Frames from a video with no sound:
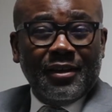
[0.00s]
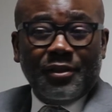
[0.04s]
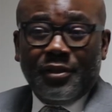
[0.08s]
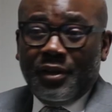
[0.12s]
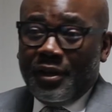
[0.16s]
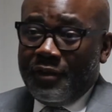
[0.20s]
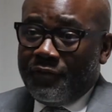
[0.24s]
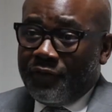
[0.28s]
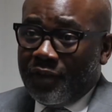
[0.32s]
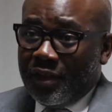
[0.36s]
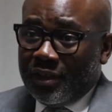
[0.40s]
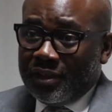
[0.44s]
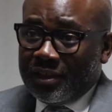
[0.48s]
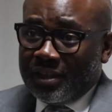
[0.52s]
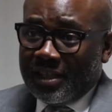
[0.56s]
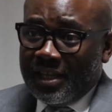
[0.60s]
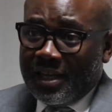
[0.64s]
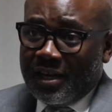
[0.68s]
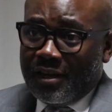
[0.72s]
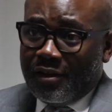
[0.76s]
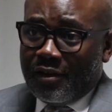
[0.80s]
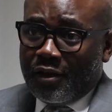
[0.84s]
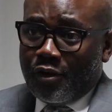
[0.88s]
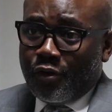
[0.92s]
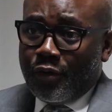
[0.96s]
3 funds
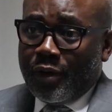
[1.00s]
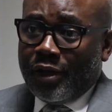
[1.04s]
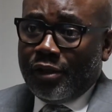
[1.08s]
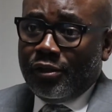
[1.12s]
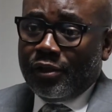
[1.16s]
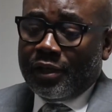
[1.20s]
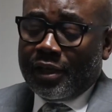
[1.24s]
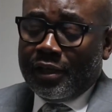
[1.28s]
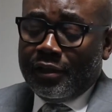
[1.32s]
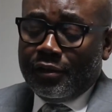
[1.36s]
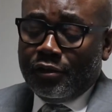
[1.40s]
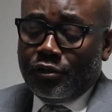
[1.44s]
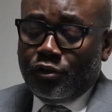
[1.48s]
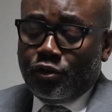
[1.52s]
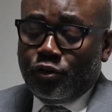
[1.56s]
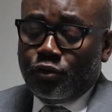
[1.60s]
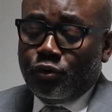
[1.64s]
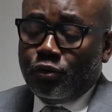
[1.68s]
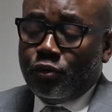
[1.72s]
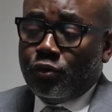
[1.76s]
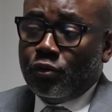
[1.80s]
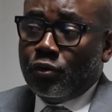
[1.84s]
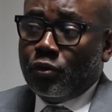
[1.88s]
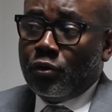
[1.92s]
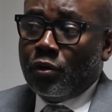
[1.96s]
now, and we're looking
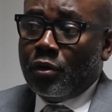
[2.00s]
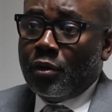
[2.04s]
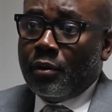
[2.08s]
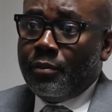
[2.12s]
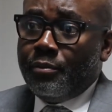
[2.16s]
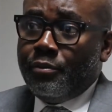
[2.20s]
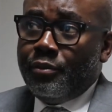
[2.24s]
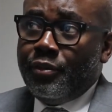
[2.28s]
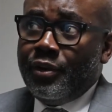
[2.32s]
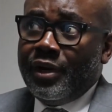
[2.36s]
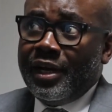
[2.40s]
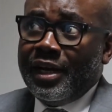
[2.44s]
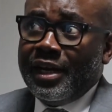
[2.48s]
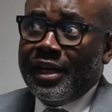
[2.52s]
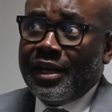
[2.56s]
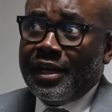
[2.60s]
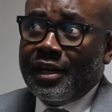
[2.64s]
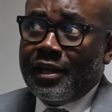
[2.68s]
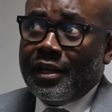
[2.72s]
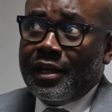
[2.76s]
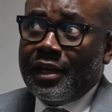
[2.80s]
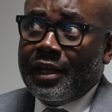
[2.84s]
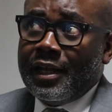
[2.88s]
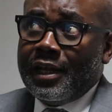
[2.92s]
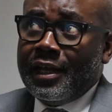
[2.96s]
to
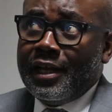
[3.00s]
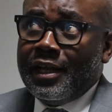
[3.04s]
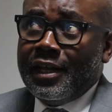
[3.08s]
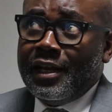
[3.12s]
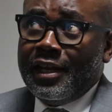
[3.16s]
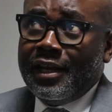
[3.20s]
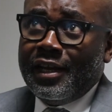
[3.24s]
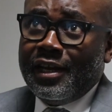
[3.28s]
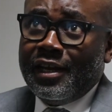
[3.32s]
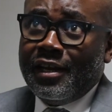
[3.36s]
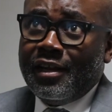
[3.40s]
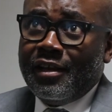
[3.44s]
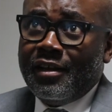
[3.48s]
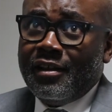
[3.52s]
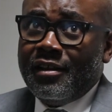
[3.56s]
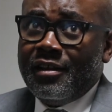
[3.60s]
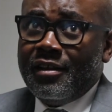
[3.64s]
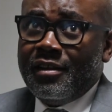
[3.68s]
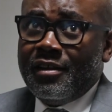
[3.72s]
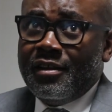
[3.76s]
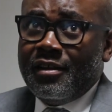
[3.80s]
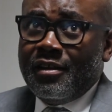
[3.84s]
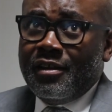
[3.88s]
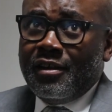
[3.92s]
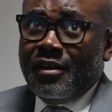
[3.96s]
bring in
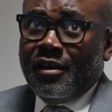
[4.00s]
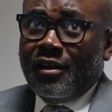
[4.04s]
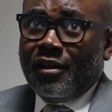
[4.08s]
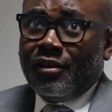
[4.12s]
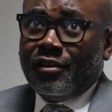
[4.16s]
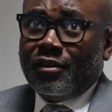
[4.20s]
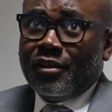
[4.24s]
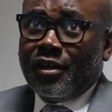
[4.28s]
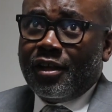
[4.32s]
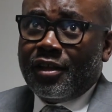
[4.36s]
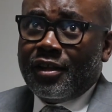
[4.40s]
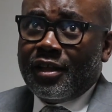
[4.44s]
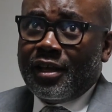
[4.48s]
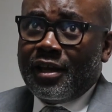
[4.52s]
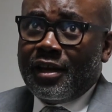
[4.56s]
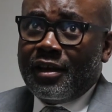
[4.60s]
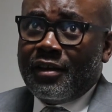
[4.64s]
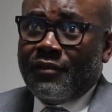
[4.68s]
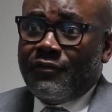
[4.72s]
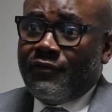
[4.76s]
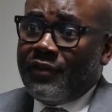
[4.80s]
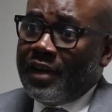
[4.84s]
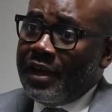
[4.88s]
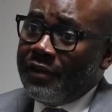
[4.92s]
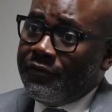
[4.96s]

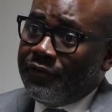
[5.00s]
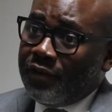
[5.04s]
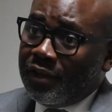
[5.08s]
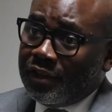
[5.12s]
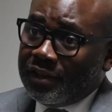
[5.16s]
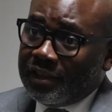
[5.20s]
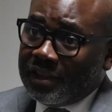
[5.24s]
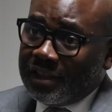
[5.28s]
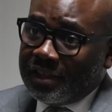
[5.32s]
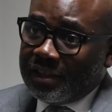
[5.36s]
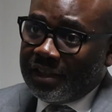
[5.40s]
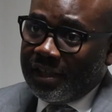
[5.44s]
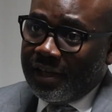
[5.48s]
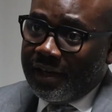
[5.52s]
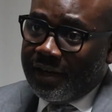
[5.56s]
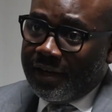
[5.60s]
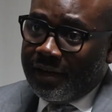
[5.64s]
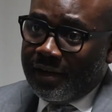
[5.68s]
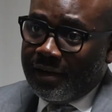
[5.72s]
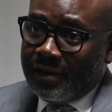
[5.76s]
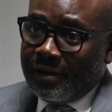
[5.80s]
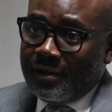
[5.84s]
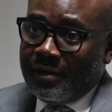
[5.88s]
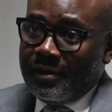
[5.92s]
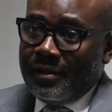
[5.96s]
another 5 funds this
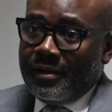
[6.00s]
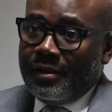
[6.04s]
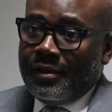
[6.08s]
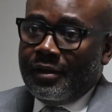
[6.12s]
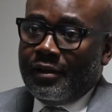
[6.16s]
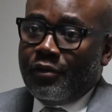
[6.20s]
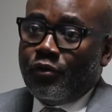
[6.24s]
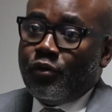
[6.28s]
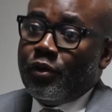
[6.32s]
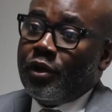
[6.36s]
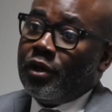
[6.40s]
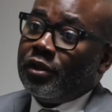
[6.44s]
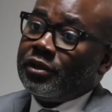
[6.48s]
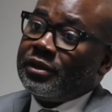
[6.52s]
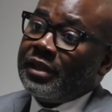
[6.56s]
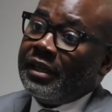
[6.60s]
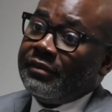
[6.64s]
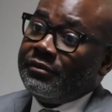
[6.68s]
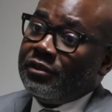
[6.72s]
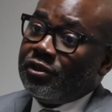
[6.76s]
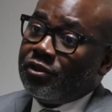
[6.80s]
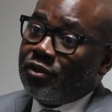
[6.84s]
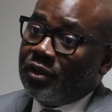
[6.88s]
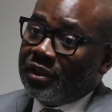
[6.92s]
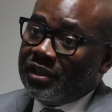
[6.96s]
year. We also
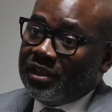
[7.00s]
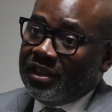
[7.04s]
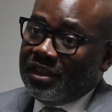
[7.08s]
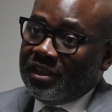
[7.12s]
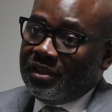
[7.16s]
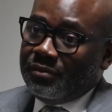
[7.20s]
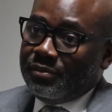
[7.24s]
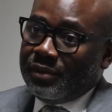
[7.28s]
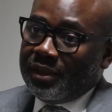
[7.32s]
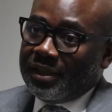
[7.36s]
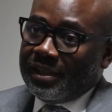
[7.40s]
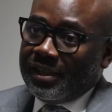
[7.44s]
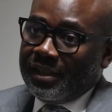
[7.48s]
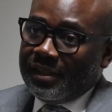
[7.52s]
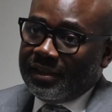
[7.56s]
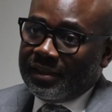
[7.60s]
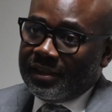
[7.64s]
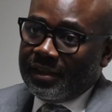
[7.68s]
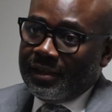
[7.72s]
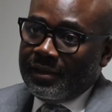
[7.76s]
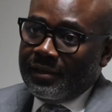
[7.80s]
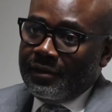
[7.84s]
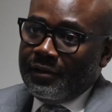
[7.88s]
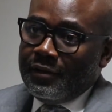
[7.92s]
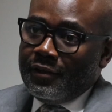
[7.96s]
have the trustees business.
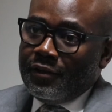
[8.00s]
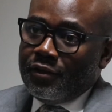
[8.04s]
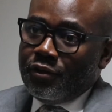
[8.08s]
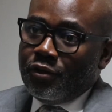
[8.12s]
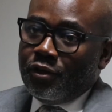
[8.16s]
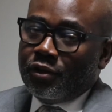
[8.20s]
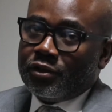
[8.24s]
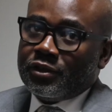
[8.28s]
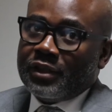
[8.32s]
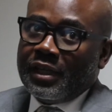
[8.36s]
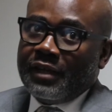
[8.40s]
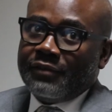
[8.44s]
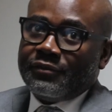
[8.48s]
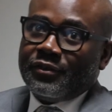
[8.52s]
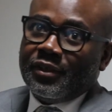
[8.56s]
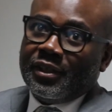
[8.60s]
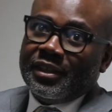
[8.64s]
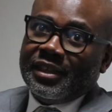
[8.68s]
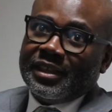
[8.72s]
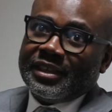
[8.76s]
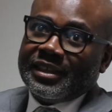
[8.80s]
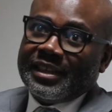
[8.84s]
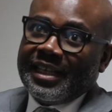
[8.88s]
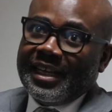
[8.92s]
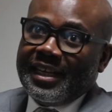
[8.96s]
You also have to
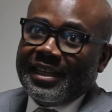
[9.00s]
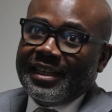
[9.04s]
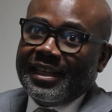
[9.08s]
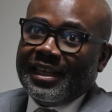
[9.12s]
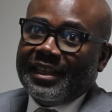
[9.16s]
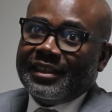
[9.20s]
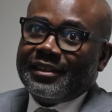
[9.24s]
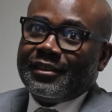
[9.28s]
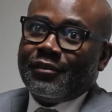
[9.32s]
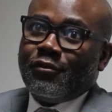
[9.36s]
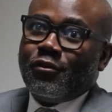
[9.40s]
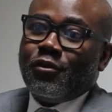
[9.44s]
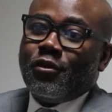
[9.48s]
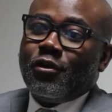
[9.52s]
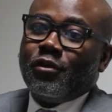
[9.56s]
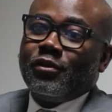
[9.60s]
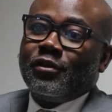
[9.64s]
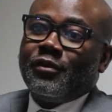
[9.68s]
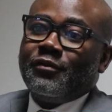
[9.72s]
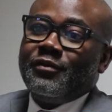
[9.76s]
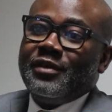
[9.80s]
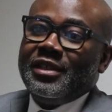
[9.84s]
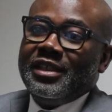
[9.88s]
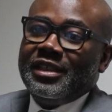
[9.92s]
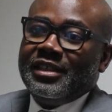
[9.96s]
understand that
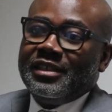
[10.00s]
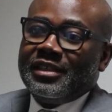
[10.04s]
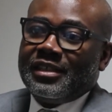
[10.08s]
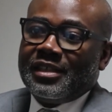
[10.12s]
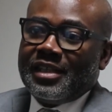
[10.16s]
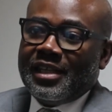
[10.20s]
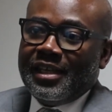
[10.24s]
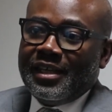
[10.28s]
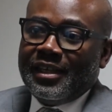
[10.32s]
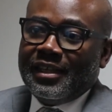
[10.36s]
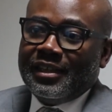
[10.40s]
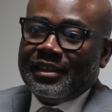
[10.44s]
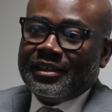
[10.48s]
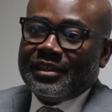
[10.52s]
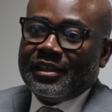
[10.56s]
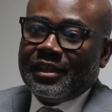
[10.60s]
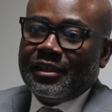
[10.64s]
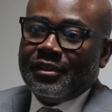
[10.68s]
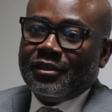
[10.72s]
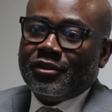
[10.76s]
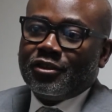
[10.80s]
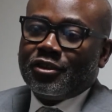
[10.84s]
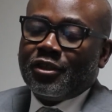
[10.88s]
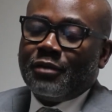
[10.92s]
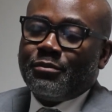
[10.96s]
all of these things
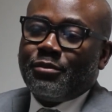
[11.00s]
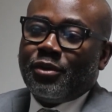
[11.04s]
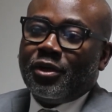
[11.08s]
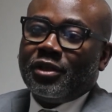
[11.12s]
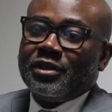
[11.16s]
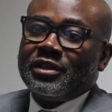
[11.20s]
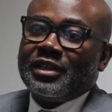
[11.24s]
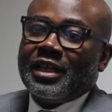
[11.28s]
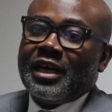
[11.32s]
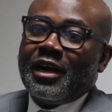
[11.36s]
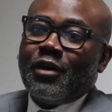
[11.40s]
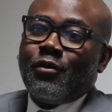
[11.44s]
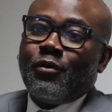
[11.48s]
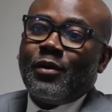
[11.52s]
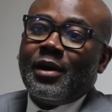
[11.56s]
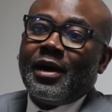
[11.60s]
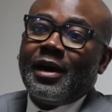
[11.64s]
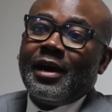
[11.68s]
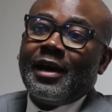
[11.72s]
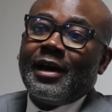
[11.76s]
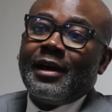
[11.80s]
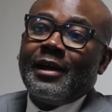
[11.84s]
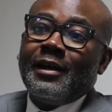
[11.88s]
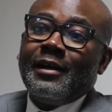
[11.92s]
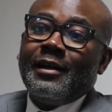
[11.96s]
support
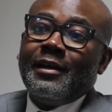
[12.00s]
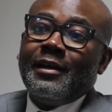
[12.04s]
our